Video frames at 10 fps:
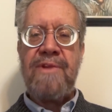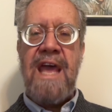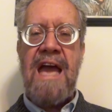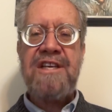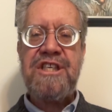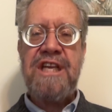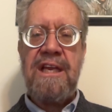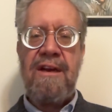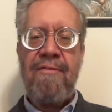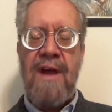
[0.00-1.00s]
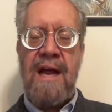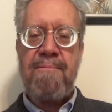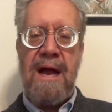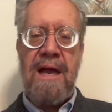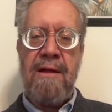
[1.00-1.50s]
cashed in effect,
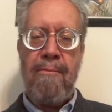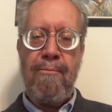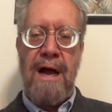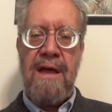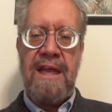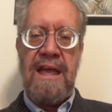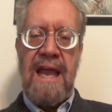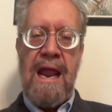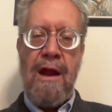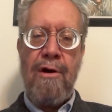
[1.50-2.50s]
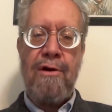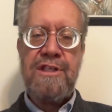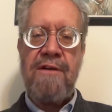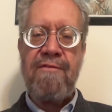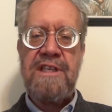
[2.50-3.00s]
by the
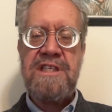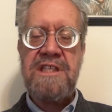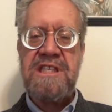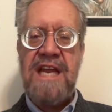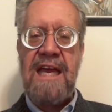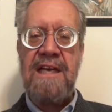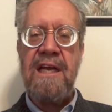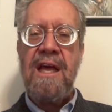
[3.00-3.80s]
heirs of this estate.